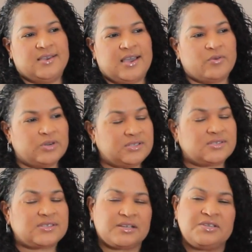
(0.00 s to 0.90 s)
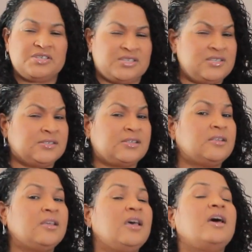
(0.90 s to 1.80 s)
I would tell you, she's
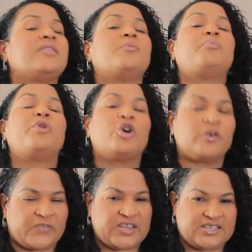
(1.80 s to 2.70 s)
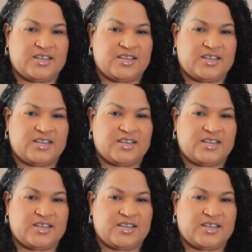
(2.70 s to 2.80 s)
the perfect